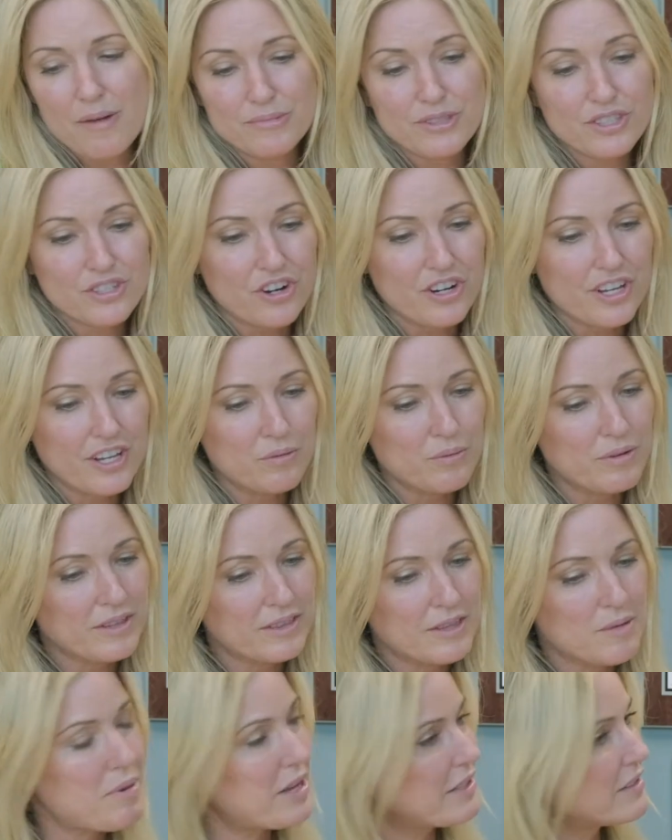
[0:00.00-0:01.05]
Started with
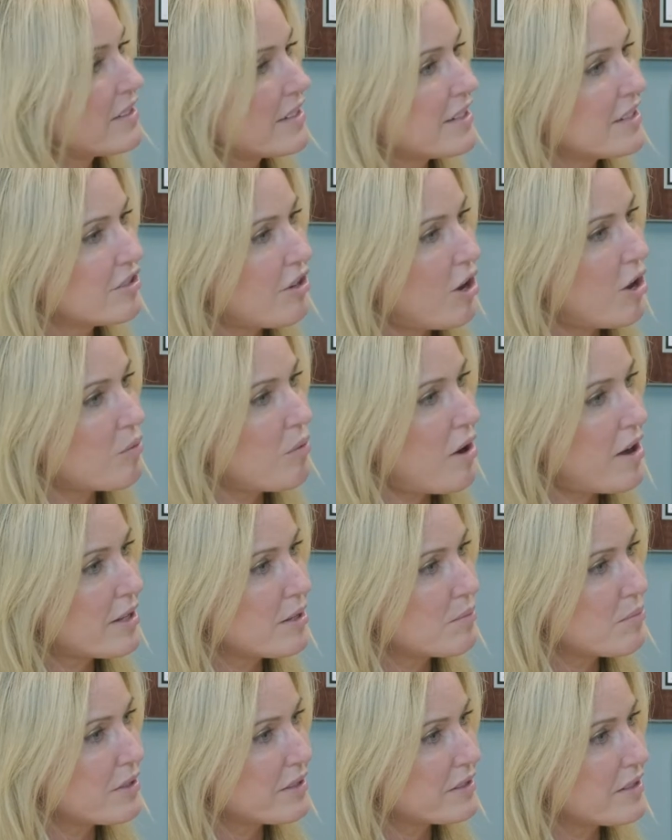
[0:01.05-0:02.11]
the pet sitting, dog
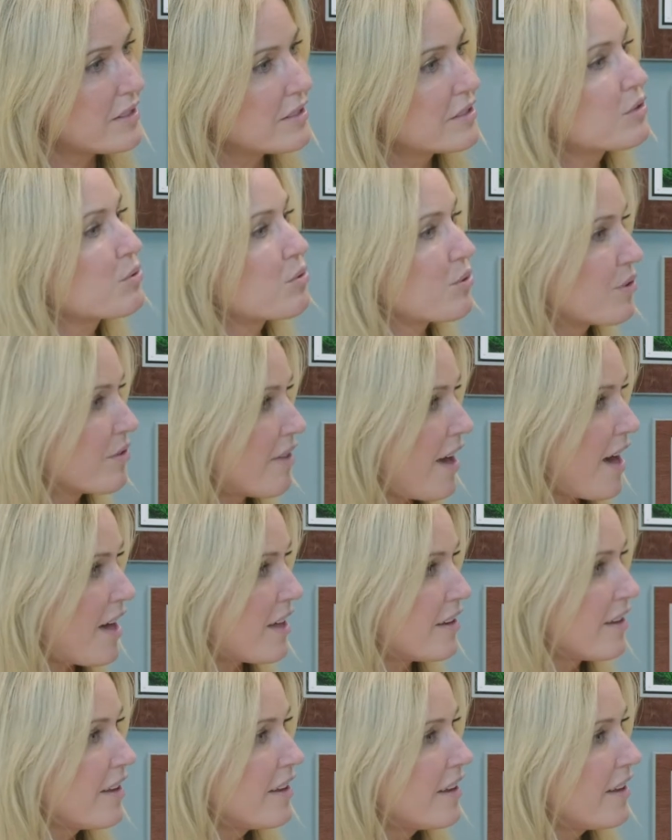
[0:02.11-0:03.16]
walking business, grew
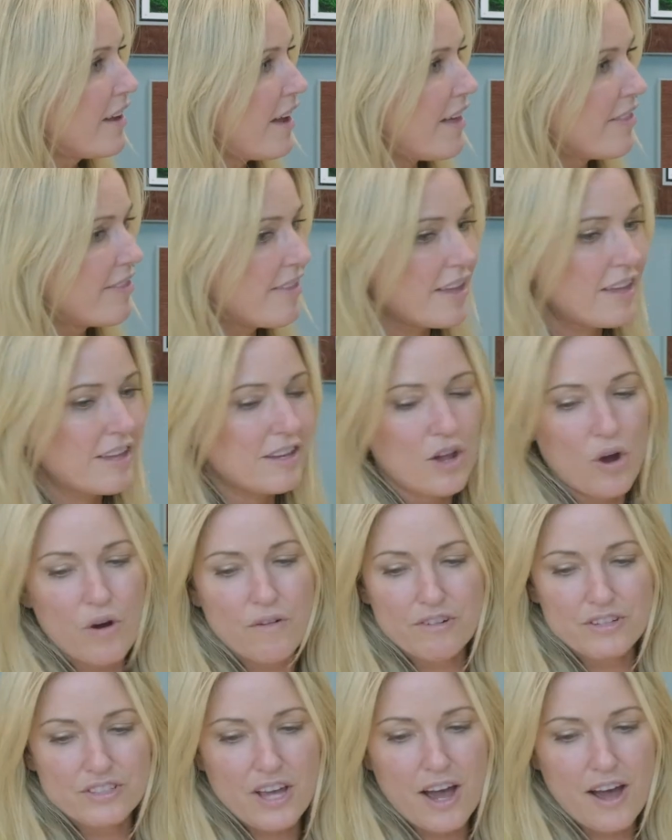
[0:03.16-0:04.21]
that. And then
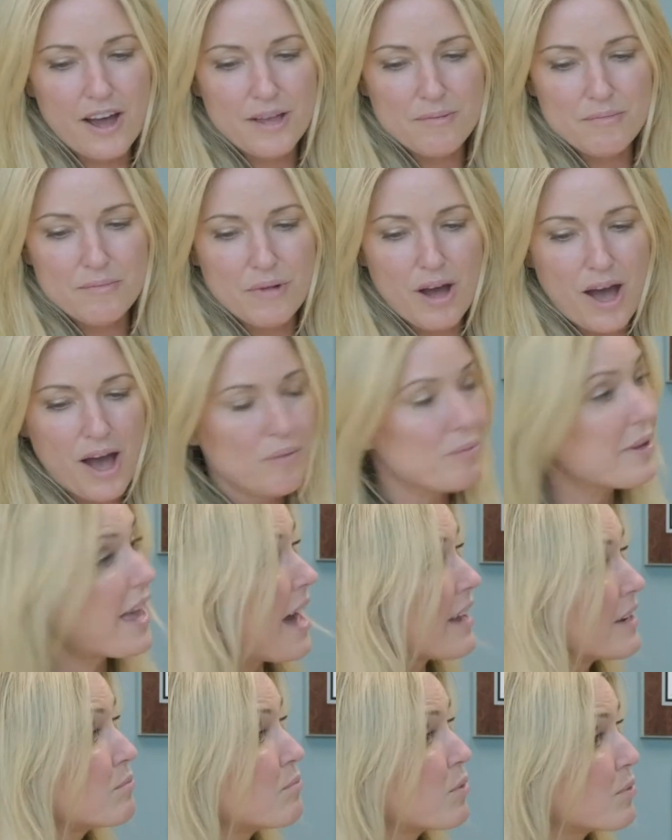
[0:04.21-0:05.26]
over time, we
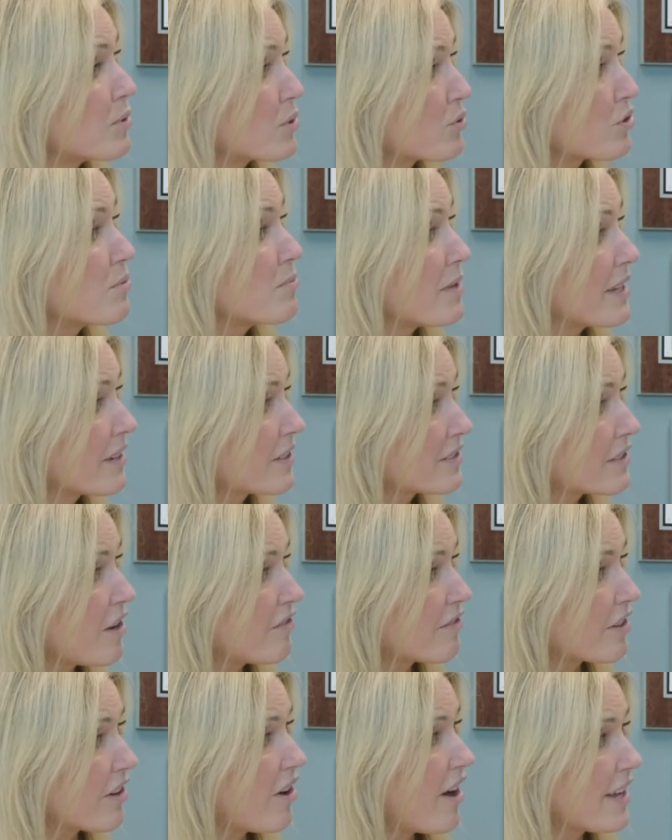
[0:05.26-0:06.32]
added mobile grooming because all of
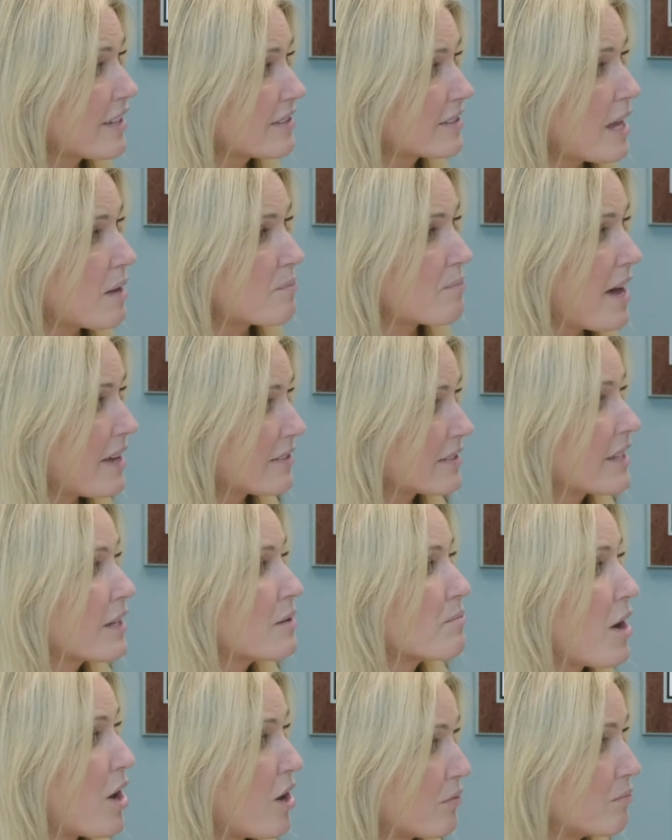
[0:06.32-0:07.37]
our clients kept asking
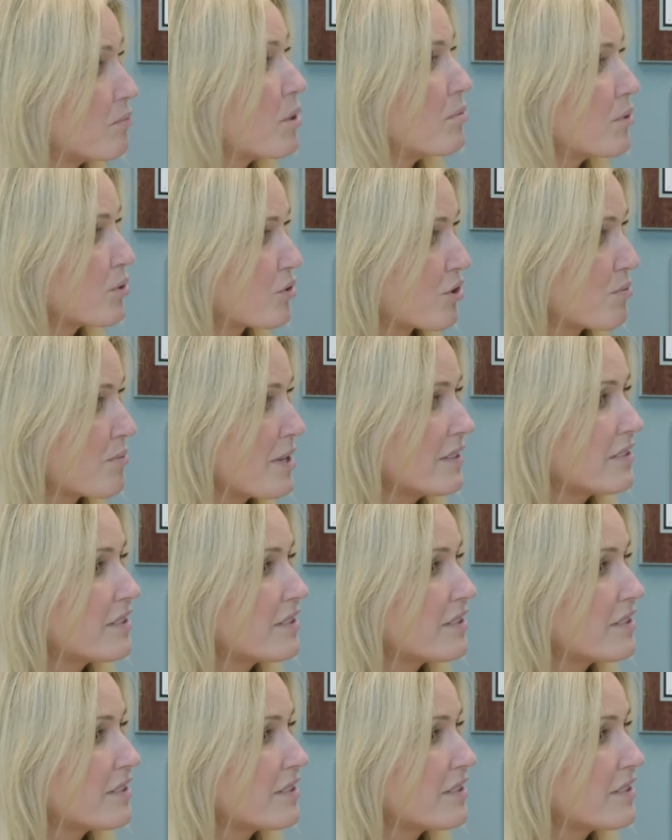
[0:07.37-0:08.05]
about mobile grooming.